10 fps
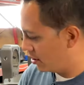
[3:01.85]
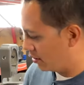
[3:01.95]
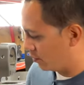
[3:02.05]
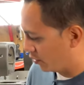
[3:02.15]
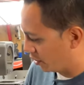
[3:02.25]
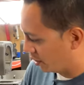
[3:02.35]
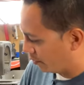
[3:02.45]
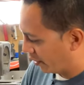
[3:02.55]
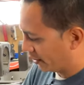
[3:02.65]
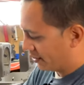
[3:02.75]
and we're gonna
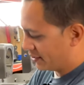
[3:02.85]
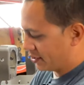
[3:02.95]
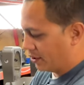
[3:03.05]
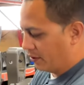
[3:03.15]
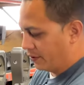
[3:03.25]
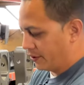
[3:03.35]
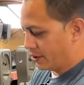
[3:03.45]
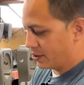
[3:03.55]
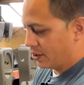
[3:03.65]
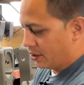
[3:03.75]
break the seal on
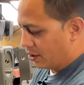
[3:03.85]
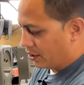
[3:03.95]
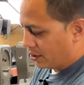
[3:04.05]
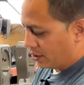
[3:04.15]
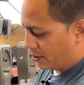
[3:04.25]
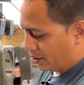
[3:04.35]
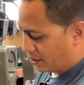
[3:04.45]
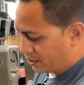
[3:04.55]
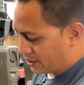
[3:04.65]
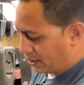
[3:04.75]
this. There
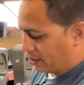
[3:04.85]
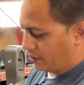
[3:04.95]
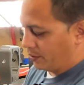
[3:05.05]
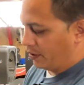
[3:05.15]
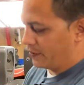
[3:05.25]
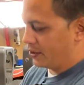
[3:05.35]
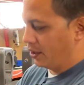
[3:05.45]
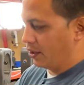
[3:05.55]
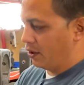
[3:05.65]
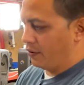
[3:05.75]
is a little bit of
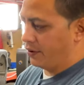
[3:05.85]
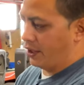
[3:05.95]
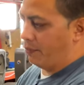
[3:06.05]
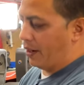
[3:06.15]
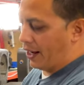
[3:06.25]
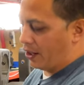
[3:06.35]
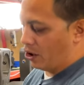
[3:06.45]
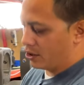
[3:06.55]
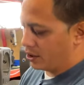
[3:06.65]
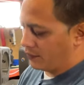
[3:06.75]
silicone, that black
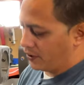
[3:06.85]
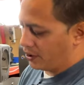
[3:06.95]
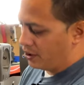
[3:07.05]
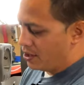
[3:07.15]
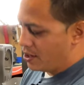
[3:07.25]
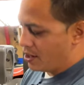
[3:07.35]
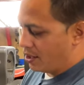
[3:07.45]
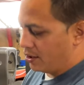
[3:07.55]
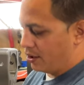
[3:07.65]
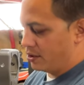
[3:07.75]
RTV,
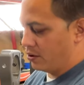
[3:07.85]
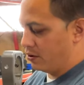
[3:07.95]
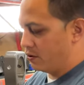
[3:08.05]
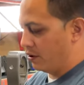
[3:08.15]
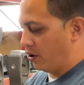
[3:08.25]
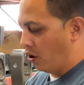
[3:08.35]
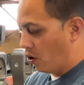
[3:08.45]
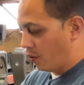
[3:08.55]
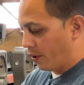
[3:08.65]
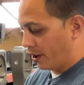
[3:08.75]
and there is also an
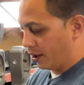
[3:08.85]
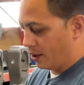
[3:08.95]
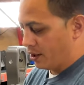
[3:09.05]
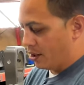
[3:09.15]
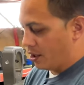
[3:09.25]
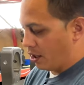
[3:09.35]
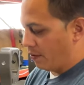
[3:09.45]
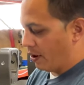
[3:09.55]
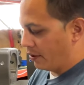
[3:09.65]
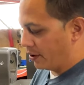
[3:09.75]
O-ring
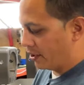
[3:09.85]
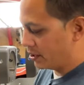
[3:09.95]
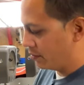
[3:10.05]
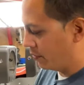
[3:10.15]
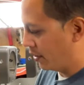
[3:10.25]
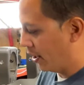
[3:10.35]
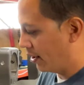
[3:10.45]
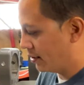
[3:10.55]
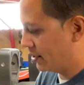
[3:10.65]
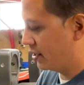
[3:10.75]
around this
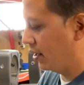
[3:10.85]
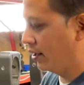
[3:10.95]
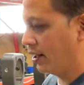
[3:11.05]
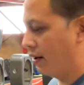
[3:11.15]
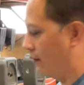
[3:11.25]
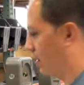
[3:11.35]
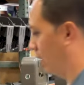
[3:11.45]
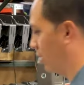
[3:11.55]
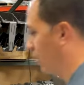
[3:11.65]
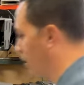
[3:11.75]
uh, sealing everything.